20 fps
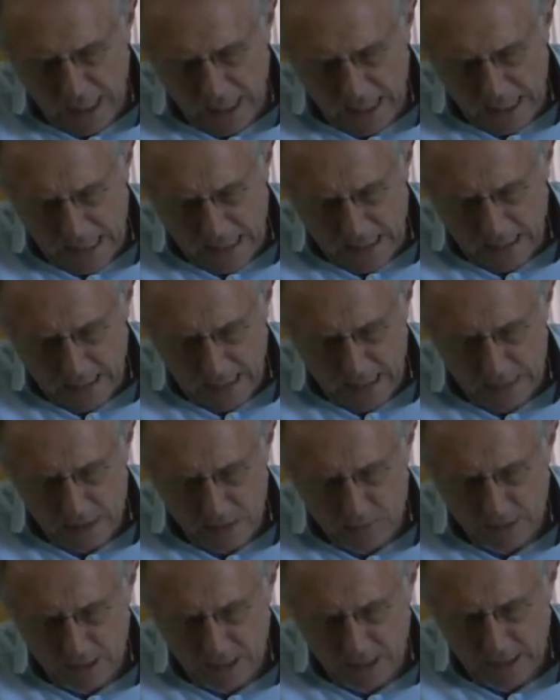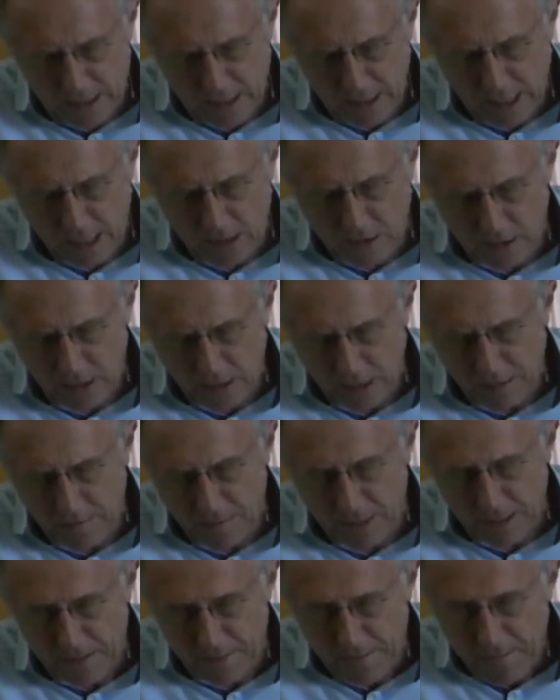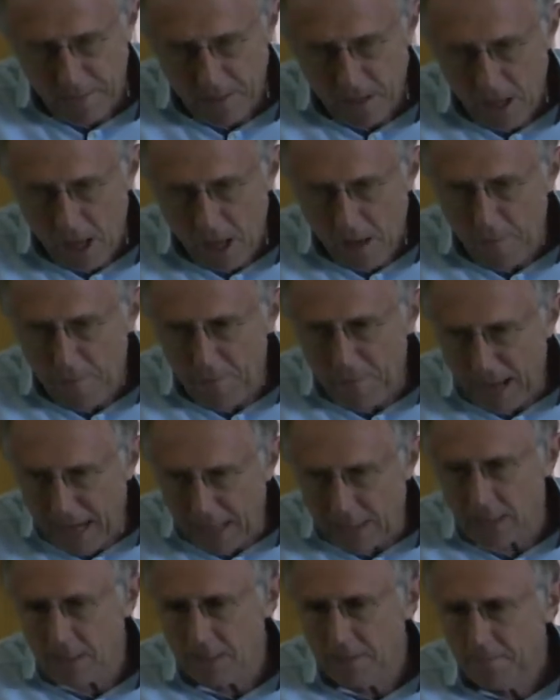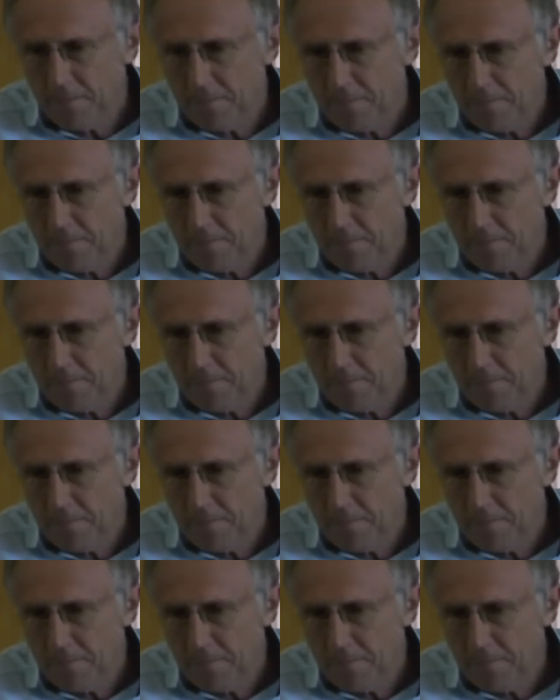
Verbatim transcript: and later it dwindled out a little bit. But